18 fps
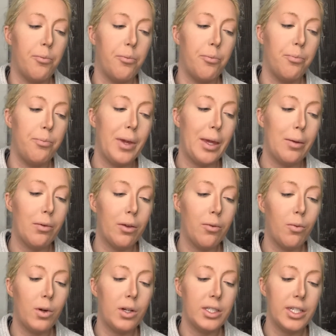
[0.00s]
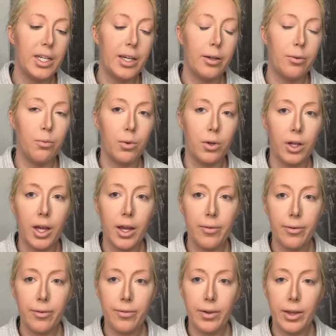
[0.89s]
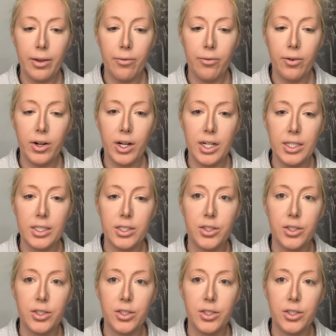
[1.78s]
Maybe one day I will have a favorite,